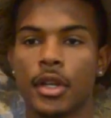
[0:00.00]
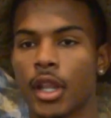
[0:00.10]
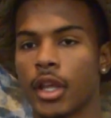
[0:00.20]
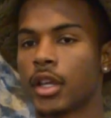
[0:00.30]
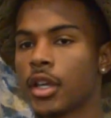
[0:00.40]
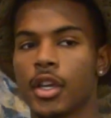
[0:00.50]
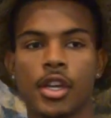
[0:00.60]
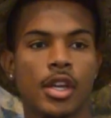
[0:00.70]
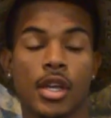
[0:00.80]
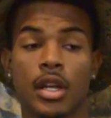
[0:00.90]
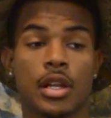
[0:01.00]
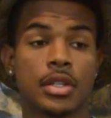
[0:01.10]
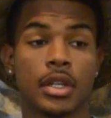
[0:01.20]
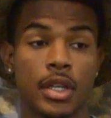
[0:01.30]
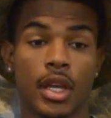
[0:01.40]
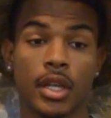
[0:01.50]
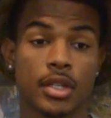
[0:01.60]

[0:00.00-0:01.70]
Like, I was like, dang.